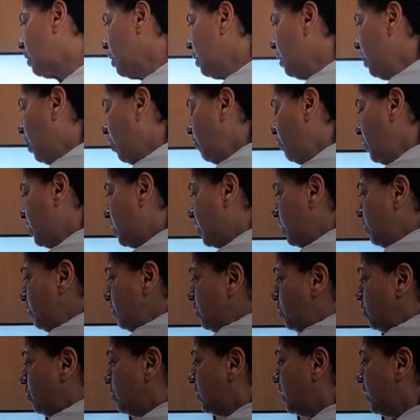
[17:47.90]
Now we come
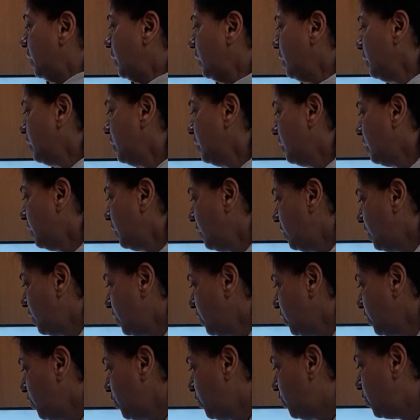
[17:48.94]
to the
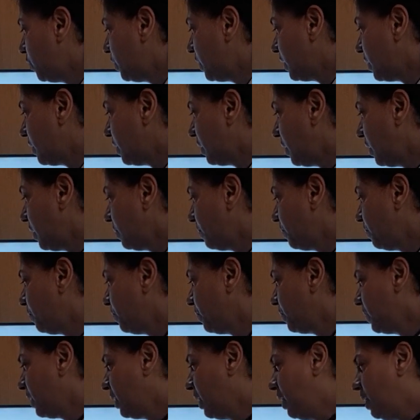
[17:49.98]
urethra.
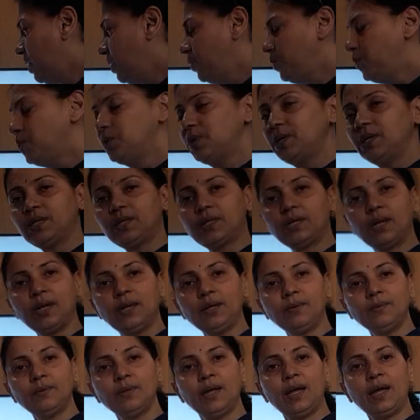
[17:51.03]

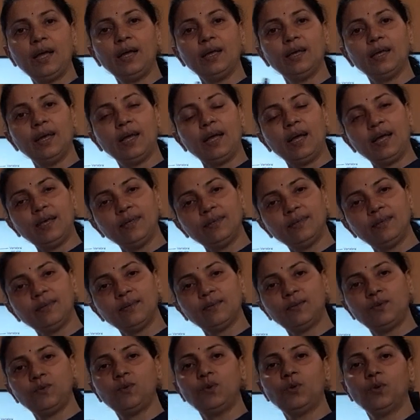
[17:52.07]
Urethra, as
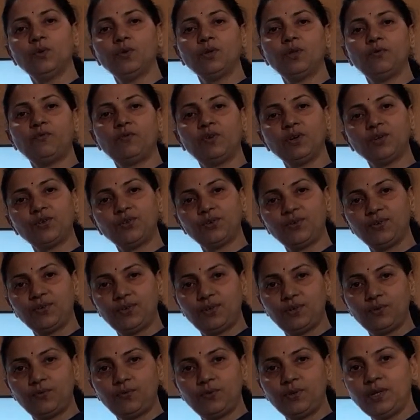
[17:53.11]
you know, the function is
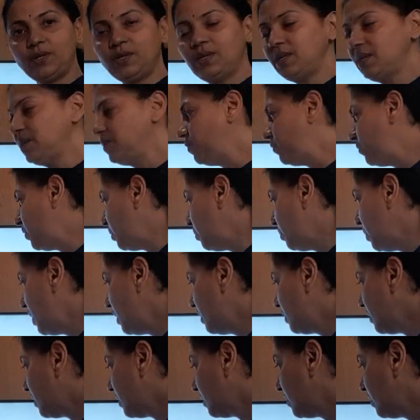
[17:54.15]
different. In
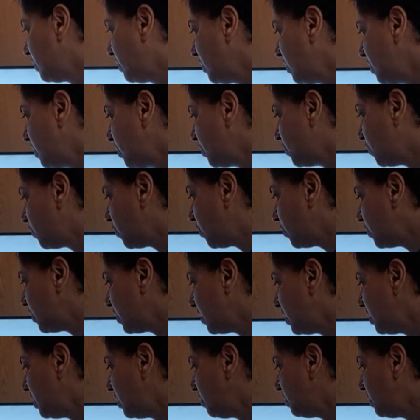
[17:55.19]
females it is just 4
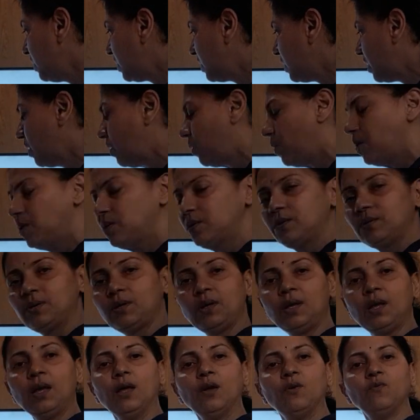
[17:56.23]
centimeter long,
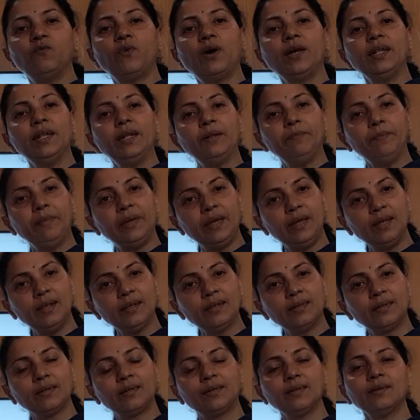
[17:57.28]
while in
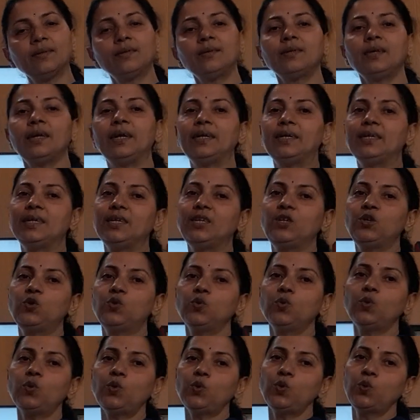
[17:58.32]
males it is 18
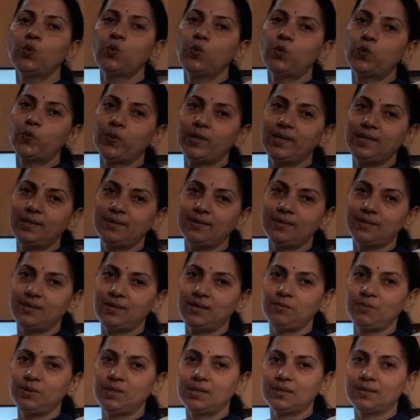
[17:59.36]
to 20
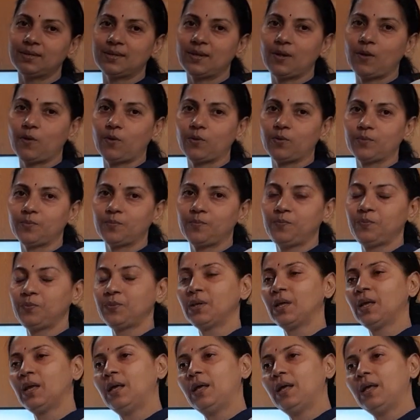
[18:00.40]
centimeters long.
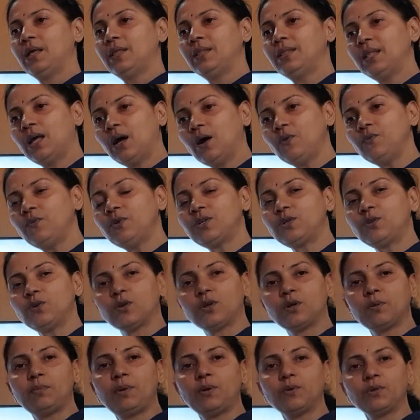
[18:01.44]
Now we talk
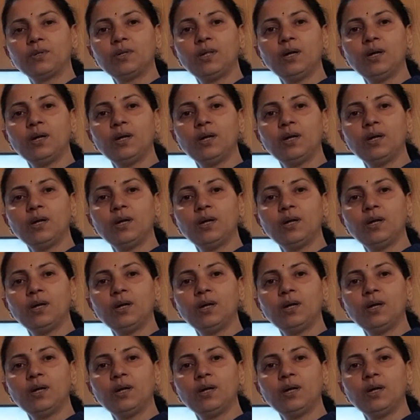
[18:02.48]
about